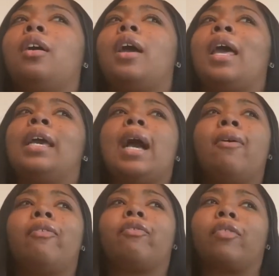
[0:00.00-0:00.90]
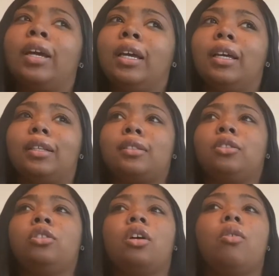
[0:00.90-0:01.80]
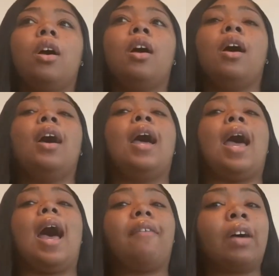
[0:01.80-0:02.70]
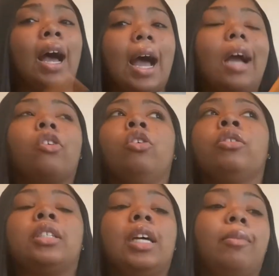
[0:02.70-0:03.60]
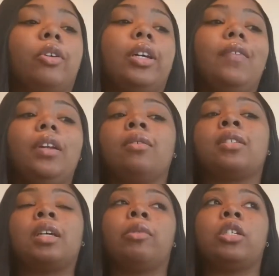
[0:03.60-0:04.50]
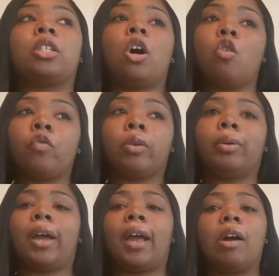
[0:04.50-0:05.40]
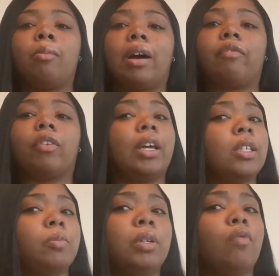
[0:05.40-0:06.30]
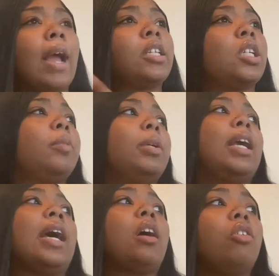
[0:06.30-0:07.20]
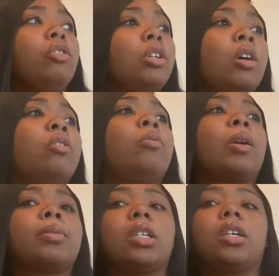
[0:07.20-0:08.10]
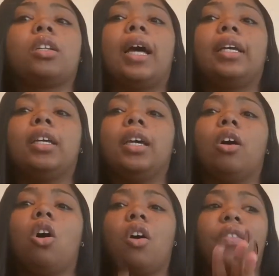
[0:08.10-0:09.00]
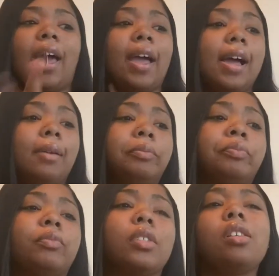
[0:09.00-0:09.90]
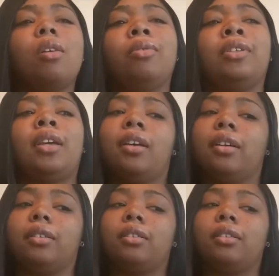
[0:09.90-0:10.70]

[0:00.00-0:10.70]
hang out with friends, you know, have a hot girl summer, even though summer is over, but hang out with my friends, be ratchet, be ghetto, you know, you know what I'm saying? Like, yeah, all that. So, yeah.